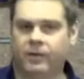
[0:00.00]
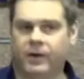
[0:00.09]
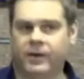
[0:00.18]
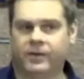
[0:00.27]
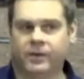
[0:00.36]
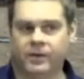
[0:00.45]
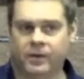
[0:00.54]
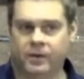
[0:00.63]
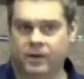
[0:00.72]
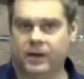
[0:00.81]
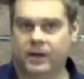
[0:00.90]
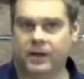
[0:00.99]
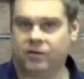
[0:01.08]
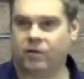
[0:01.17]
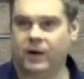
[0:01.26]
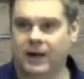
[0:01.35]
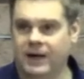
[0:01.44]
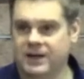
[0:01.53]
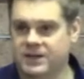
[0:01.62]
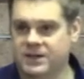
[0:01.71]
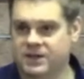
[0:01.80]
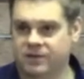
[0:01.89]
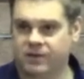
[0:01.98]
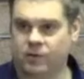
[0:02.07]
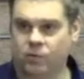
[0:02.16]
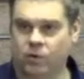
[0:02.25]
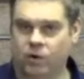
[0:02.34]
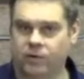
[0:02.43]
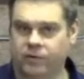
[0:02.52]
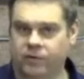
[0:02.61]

here is an Israelite civil war.